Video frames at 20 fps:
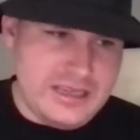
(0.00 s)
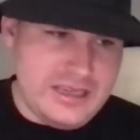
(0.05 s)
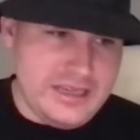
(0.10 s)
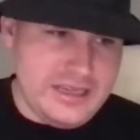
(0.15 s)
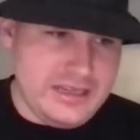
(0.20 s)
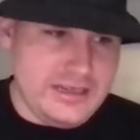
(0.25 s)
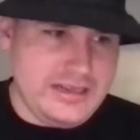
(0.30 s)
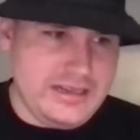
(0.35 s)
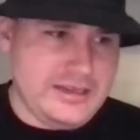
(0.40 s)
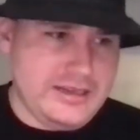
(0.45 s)

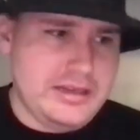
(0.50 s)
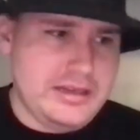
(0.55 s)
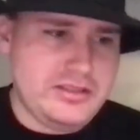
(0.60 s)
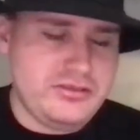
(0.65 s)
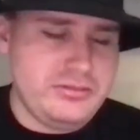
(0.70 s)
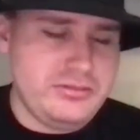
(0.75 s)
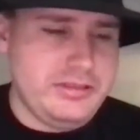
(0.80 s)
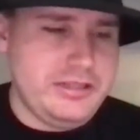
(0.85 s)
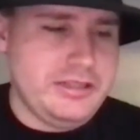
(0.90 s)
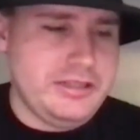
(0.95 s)
in
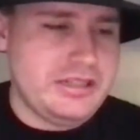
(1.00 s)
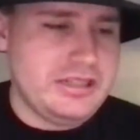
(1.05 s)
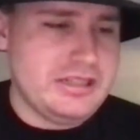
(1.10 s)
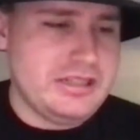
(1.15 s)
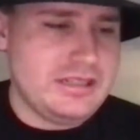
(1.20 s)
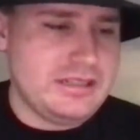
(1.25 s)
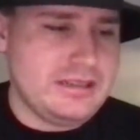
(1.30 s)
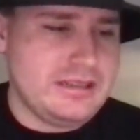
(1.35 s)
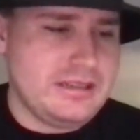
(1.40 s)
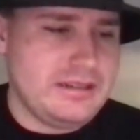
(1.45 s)
country music,
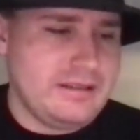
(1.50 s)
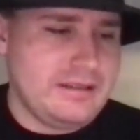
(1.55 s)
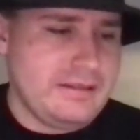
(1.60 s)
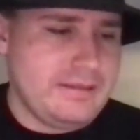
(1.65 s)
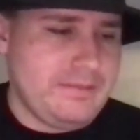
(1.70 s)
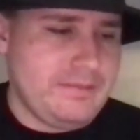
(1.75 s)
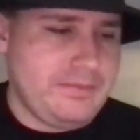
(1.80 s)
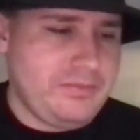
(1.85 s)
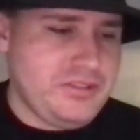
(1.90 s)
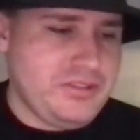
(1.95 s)
and
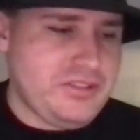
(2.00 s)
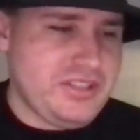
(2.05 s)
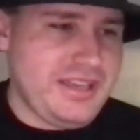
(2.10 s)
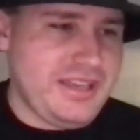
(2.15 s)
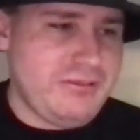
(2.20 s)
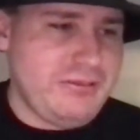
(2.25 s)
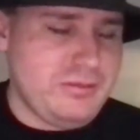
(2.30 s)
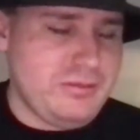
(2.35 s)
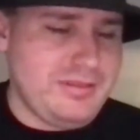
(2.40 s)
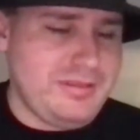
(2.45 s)
so
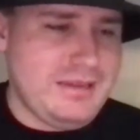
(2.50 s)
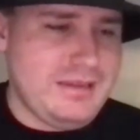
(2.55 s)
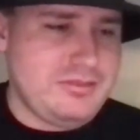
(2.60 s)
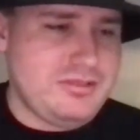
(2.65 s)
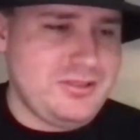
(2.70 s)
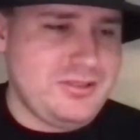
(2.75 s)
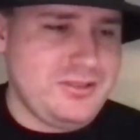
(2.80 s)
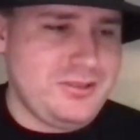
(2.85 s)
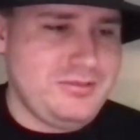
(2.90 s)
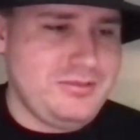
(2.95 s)
that would be
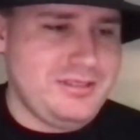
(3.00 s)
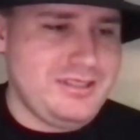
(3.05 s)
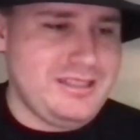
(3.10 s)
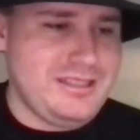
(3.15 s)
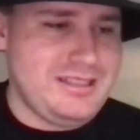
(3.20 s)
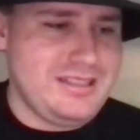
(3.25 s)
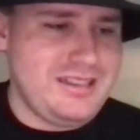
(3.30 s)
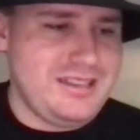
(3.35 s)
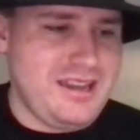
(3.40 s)
absolutely